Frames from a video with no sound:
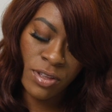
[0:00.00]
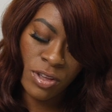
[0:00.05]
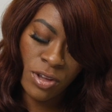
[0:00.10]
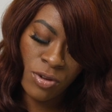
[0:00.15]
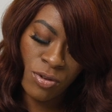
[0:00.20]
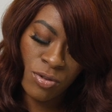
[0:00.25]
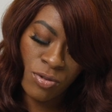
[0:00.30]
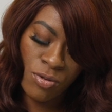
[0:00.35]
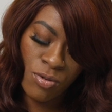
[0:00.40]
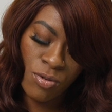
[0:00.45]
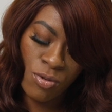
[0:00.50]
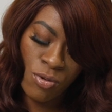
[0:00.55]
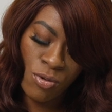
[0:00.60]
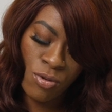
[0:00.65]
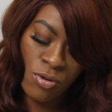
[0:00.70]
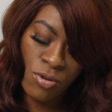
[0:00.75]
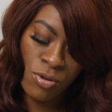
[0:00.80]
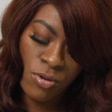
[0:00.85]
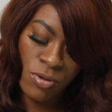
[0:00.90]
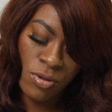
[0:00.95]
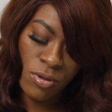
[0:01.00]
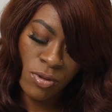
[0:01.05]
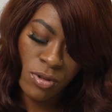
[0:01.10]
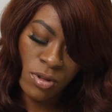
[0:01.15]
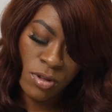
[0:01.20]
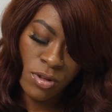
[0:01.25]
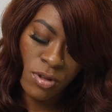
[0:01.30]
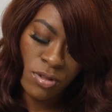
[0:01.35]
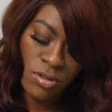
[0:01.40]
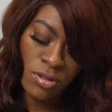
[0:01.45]
the cuticle oil
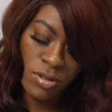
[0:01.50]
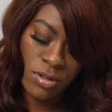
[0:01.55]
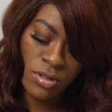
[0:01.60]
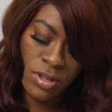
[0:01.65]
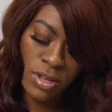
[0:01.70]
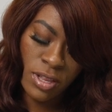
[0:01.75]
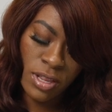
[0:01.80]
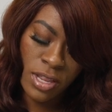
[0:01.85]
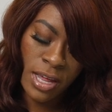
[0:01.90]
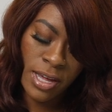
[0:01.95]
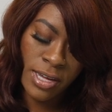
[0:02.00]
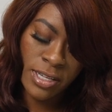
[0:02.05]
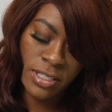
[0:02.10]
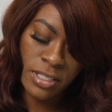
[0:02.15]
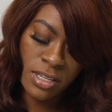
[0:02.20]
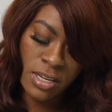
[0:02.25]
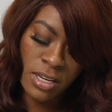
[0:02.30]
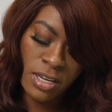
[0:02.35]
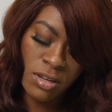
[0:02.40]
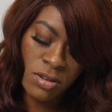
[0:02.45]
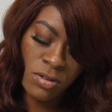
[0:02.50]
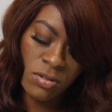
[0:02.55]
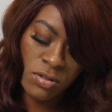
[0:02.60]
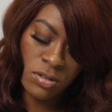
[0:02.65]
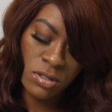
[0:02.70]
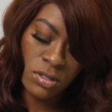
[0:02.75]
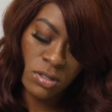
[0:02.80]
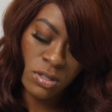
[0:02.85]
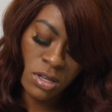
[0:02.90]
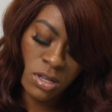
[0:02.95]
to the client's
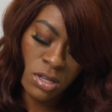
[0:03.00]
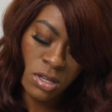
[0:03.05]
nails.